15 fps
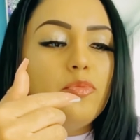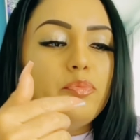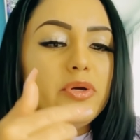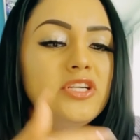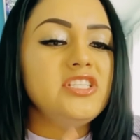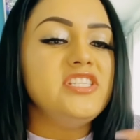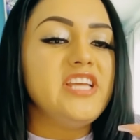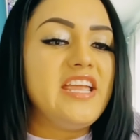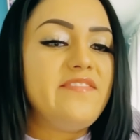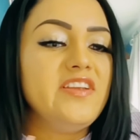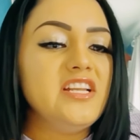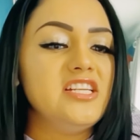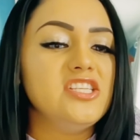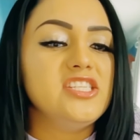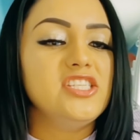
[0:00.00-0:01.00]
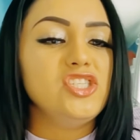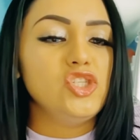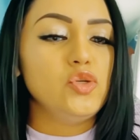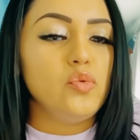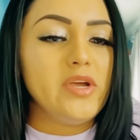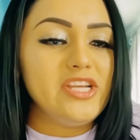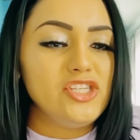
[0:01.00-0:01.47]
put david in a
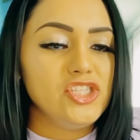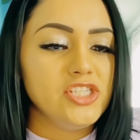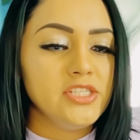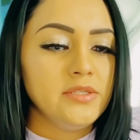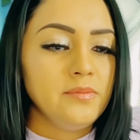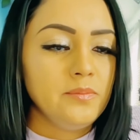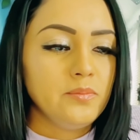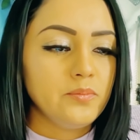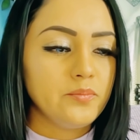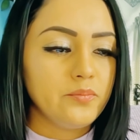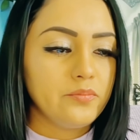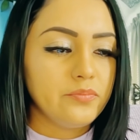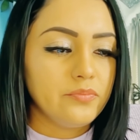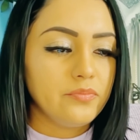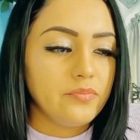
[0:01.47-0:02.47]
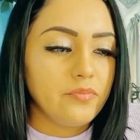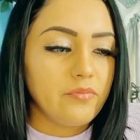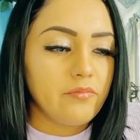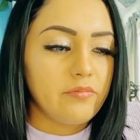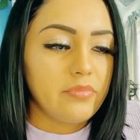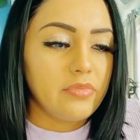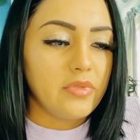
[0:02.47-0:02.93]
situation
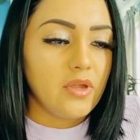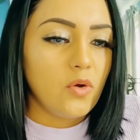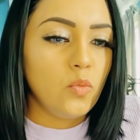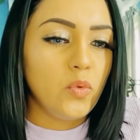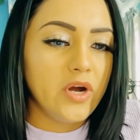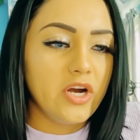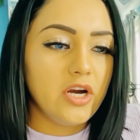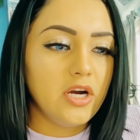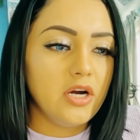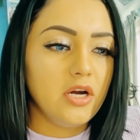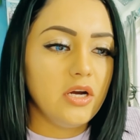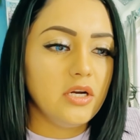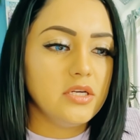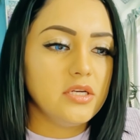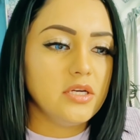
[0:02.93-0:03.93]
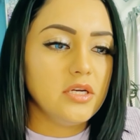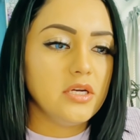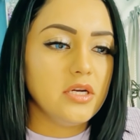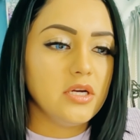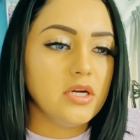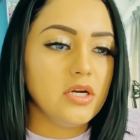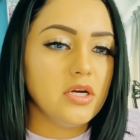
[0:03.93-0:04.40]
where
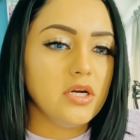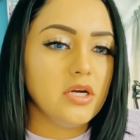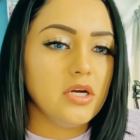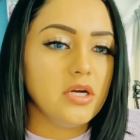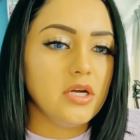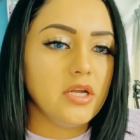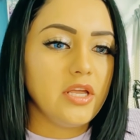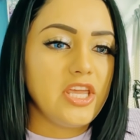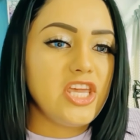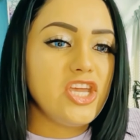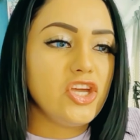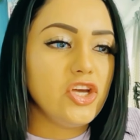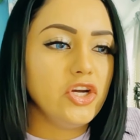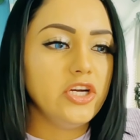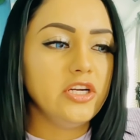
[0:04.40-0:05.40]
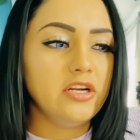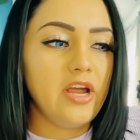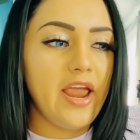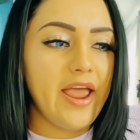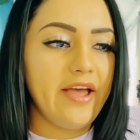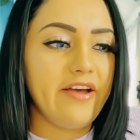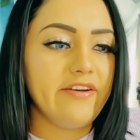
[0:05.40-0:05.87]
he could
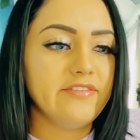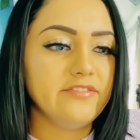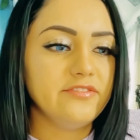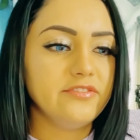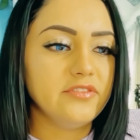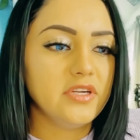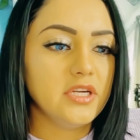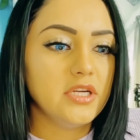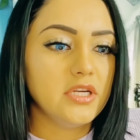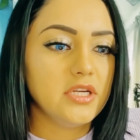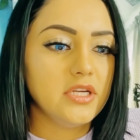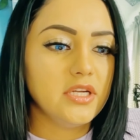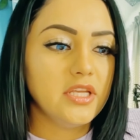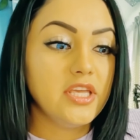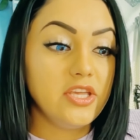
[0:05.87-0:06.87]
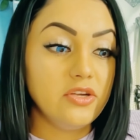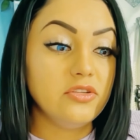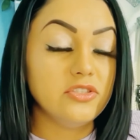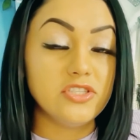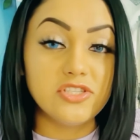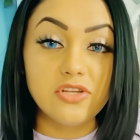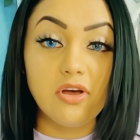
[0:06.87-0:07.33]
have
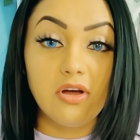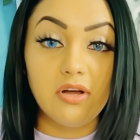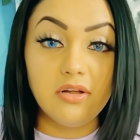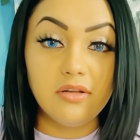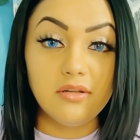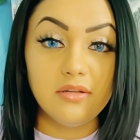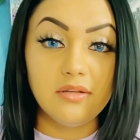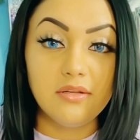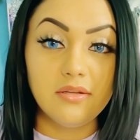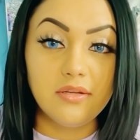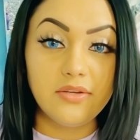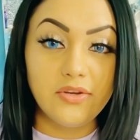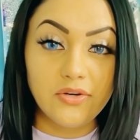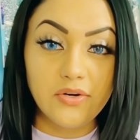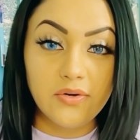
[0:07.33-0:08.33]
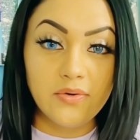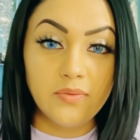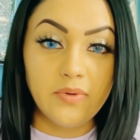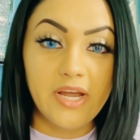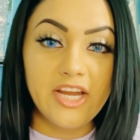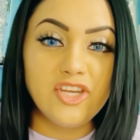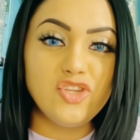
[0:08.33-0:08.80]
killed Saul, you
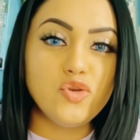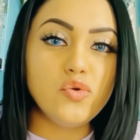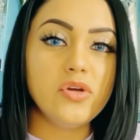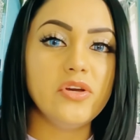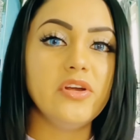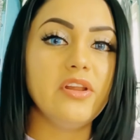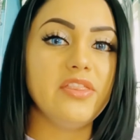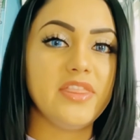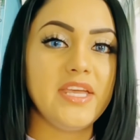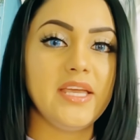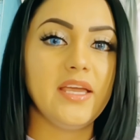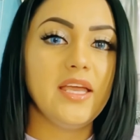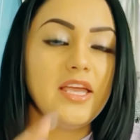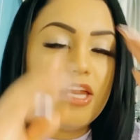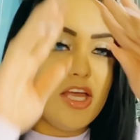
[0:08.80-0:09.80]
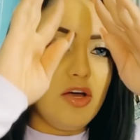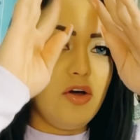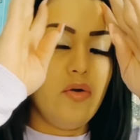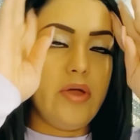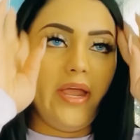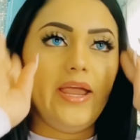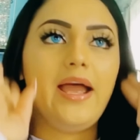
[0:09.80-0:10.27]
know? And you could think,
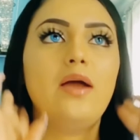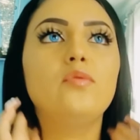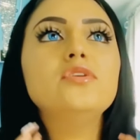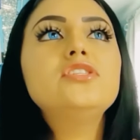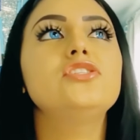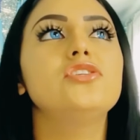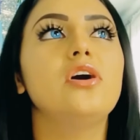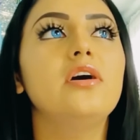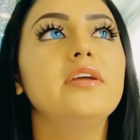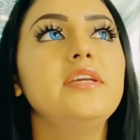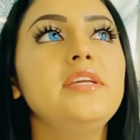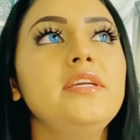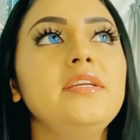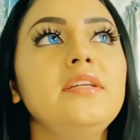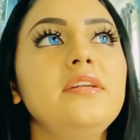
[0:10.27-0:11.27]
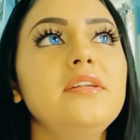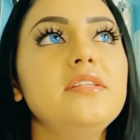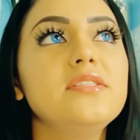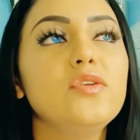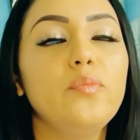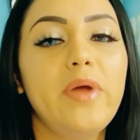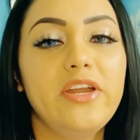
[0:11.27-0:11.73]
okay, I was talking
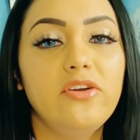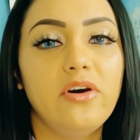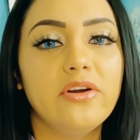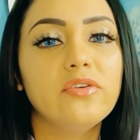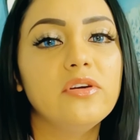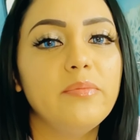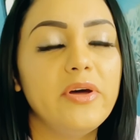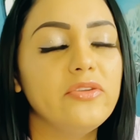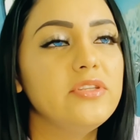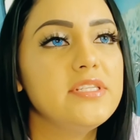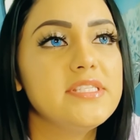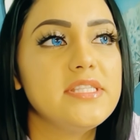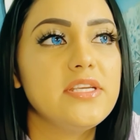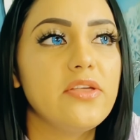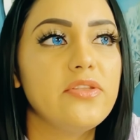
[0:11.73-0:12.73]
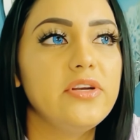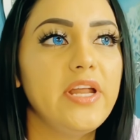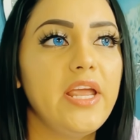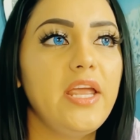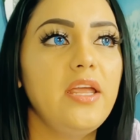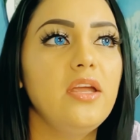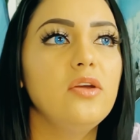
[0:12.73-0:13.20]
to my daughter about this the other
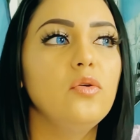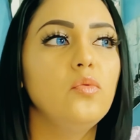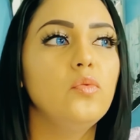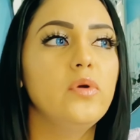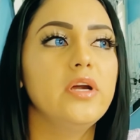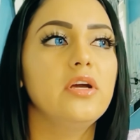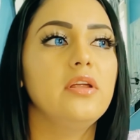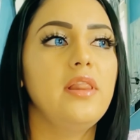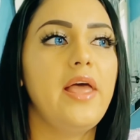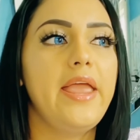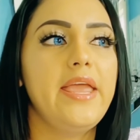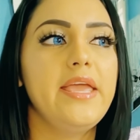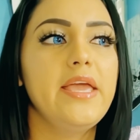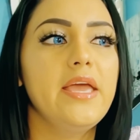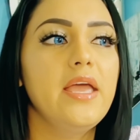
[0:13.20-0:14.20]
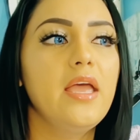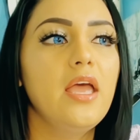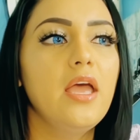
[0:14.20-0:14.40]
day, where like